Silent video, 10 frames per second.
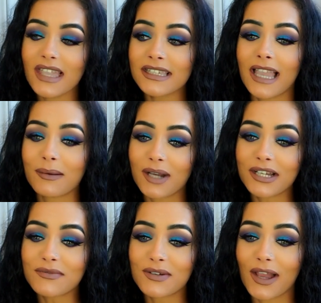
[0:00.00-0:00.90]
yeah, I'm
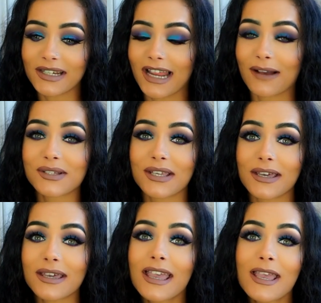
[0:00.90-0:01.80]
kind of learning how
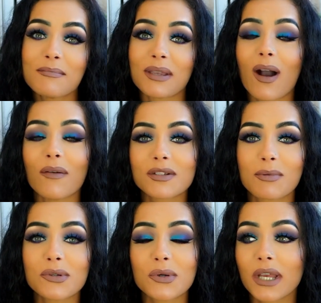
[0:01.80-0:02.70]
to be
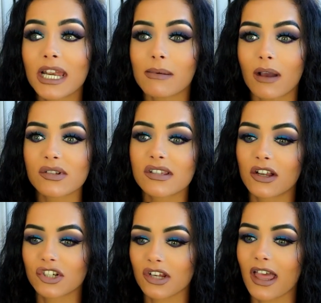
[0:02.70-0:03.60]
comfortable talking about
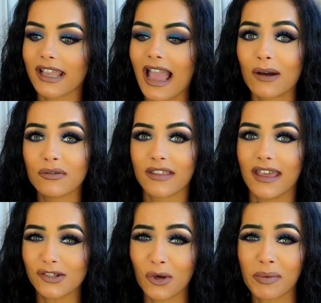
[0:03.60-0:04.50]
such like out
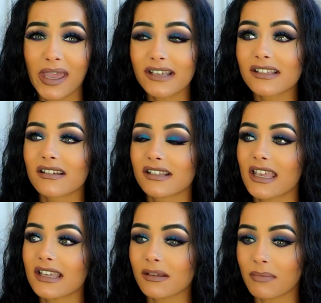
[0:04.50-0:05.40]
there topics because it
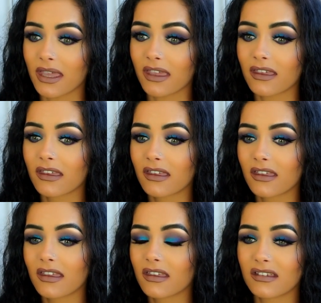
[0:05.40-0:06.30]
is a bit
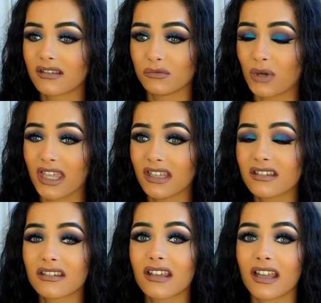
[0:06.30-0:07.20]
weird
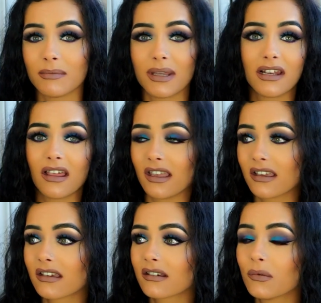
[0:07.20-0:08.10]
and a bit
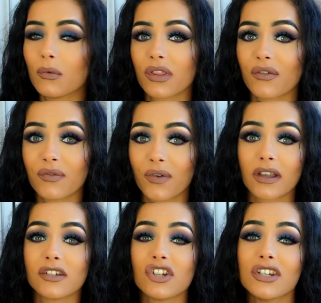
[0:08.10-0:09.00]
like, what the fuck is she